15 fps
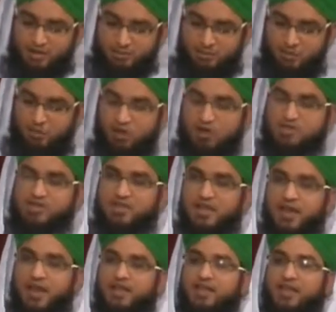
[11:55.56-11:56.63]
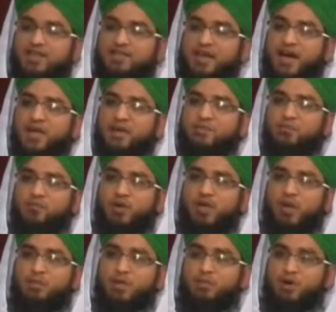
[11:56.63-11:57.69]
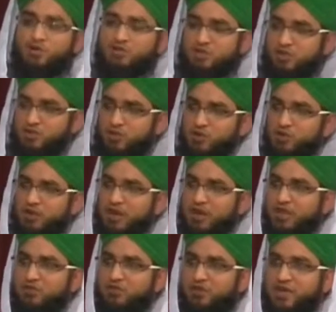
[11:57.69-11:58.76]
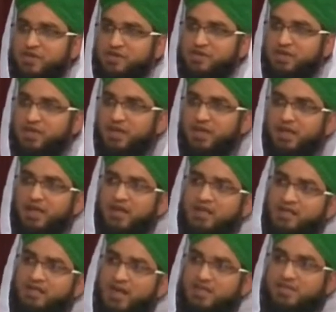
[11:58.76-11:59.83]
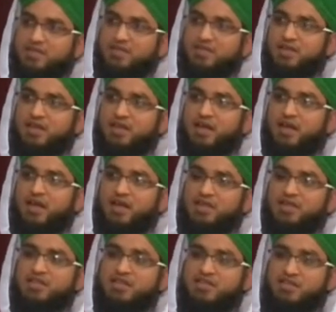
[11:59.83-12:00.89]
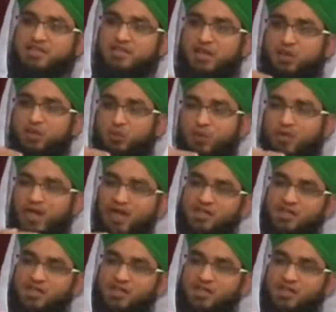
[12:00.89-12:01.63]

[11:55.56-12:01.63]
because at that time when Nabi Pak was looking at their face, that allegiance that when the